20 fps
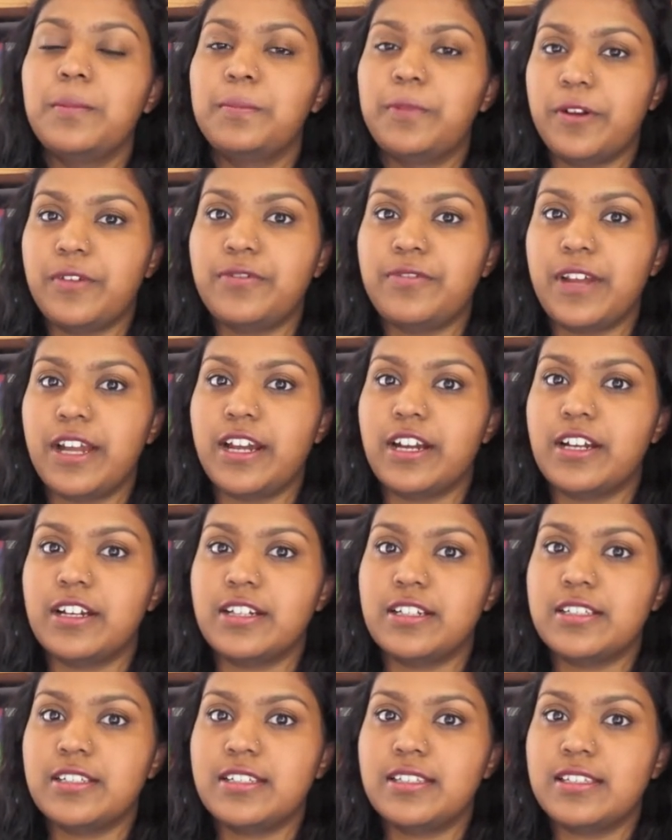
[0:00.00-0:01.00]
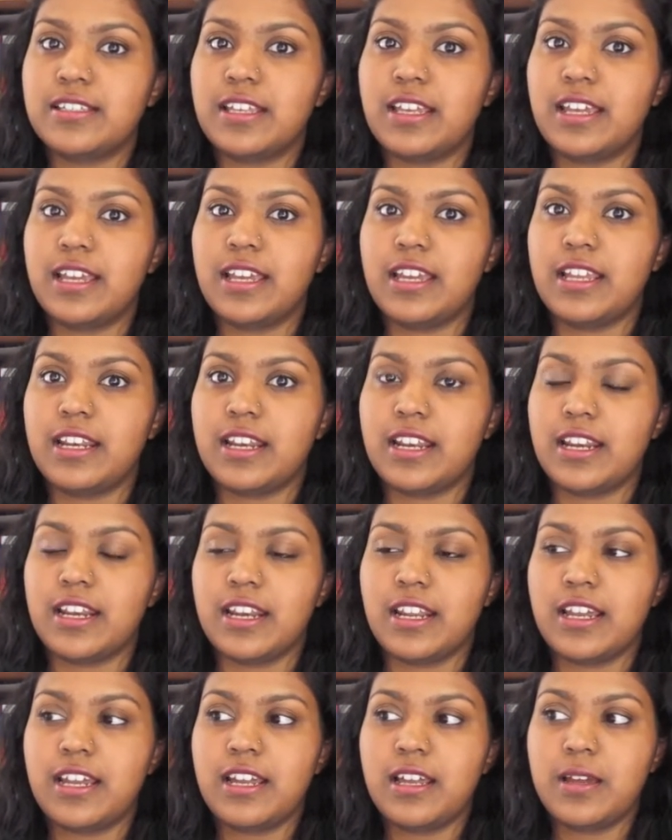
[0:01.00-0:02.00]
book fairs
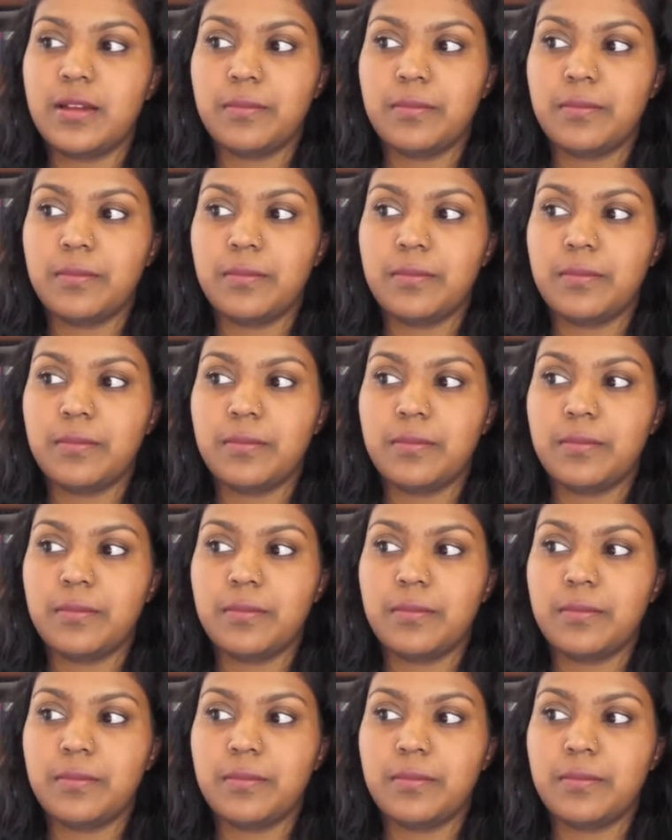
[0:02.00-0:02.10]
in